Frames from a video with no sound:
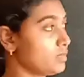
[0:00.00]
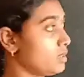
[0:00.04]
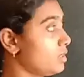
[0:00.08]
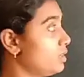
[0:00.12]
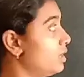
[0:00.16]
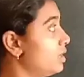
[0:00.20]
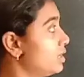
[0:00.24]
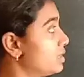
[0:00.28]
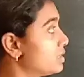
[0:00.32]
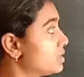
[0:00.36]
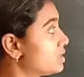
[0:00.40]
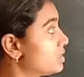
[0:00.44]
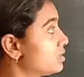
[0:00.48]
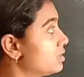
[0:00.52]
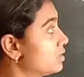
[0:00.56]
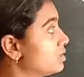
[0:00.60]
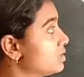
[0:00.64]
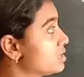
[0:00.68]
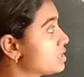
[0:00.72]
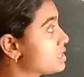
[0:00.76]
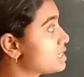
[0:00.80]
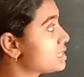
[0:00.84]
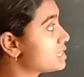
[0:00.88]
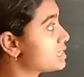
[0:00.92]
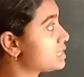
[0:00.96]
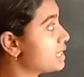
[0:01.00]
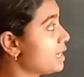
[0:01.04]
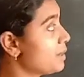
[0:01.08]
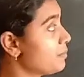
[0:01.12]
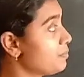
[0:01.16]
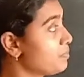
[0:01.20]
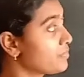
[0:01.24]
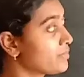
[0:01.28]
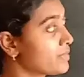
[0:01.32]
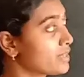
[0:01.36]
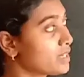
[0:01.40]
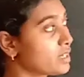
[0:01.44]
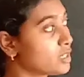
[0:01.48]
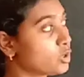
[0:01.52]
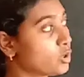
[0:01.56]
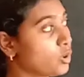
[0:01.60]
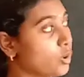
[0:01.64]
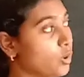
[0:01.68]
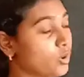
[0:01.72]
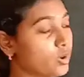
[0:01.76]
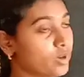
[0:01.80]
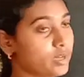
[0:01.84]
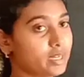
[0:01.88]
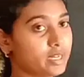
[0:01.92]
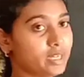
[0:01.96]
Yes, this is a
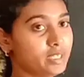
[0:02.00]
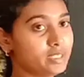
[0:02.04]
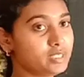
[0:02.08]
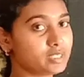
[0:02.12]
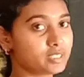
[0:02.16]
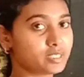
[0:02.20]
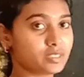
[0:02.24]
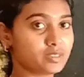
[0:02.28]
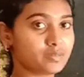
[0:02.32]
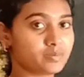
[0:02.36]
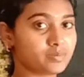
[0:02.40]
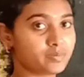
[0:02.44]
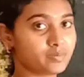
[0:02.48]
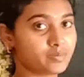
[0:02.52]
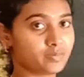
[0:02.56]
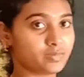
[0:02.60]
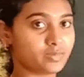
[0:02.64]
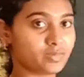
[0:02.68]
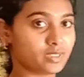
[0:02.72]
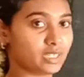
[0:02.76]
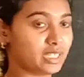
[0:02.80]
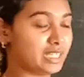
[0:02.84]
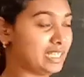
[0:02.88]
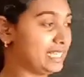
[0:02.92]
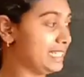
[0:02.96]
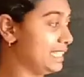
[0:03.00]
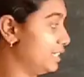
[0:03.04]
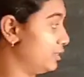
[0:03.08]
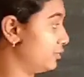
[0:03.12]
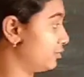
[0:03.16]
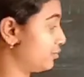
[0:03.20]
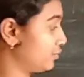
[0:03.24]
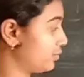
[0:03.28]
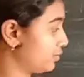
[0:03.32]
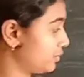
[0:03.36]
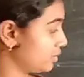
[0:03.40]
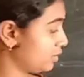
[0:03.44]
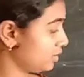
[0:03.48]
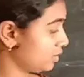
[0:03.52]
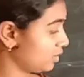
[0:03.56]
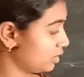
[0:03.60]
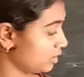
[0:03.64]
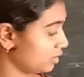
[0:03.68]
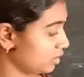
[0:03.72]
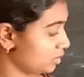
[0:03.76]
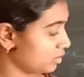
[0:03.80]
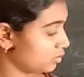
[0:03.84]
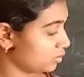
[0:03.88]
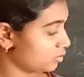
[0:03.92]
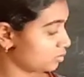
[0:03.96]
coconut leaf.
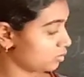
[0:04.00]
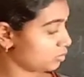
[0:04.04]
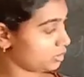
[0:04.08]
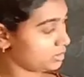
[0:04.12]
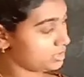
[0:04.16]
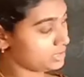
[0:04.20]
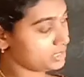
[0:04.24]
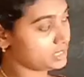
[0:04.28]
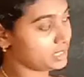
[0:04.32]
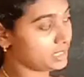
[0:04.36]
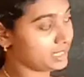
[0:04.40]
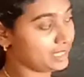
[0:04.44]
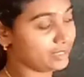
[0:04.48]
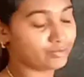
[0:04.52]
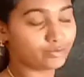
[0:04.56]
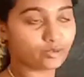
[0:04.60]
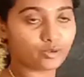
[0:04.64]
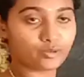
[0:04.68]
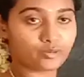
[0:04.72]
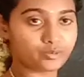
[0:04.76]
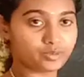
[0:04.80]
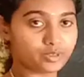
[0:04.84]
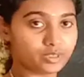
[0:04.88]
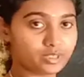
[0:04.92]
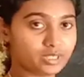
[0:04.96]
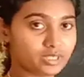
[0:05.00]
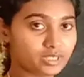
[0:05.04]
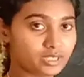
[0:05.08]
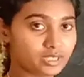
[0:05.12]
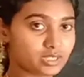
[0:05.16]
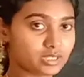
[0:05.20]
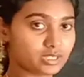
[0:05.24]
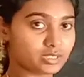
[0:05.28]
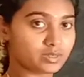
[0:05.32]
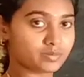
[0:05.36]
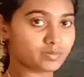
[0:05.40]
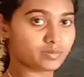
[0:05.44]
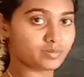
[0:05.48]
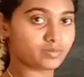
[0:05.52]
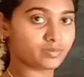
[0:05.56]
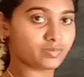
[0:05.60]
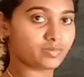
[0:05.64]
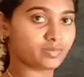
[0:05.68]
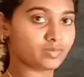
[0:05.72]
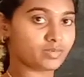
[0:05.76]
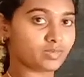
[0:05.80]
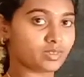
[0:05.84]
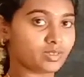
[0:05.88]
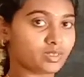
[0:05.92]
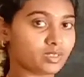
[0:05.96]
What is the leaf of this?
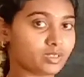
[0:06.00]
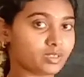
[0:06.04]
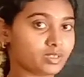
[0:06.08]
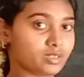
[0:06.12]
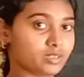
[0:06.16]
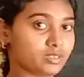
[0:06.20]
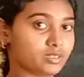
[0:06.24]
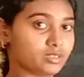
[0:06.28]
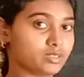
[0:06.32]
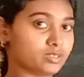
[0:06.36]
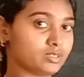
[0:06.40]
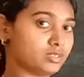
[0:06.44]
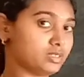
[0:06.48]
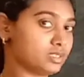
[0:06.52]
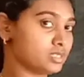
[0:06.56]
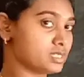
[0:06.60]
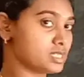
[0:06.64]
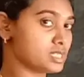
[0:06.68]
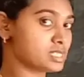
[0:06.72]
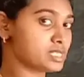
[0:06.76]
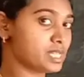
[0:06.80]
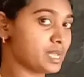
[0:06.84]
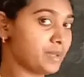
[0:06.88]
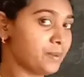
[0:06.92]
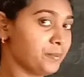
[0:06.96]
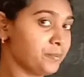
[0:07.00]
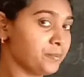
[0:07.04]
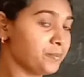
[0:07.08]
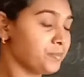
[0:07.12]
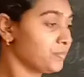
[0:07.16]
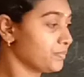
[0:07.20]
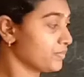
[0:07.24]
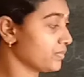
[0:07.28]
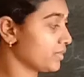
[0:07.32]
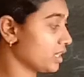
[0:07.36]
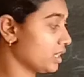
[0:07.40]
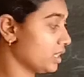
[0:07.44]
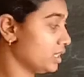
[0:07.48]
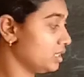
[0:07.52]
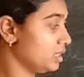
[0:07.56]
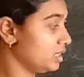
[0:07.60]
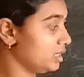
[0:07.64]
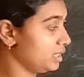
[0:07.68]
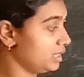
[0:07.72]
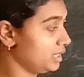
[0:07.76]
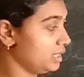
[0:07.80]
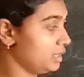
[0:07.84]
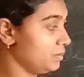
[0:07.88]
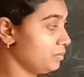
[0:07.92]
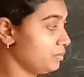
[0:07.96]
This is a
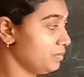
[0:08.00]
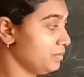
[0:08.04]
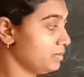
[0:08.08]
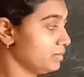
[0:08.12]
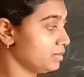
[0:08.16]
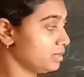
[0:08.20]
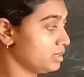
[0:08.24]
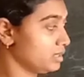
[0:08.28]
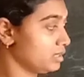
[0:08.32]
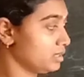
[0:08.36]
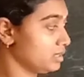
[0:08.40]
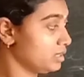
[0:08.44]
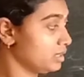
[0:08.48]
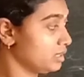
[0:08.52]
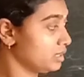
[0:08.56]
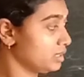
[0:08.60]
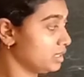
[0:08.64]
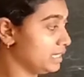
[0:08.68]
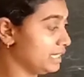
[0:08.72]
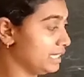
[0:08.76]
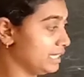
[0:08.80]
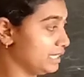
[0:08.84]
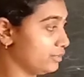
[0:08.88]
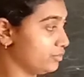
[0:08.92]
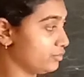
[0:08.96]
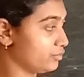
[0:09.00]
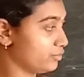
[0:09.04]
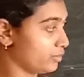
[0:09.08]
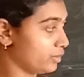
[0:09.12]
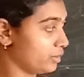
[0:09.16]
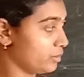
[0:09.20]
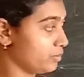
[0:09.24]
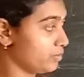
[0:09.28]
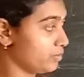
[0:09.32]
neem leaf.